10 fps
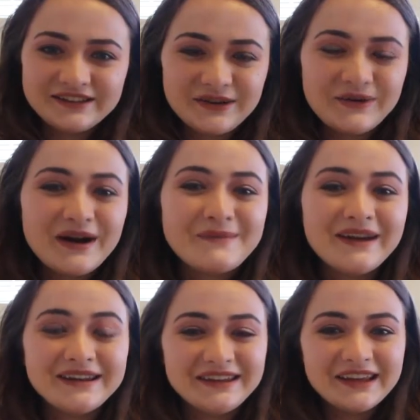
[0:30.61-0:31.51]
So a
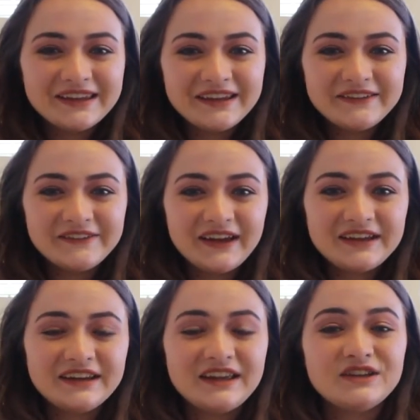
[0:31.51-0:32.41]
Mandela effect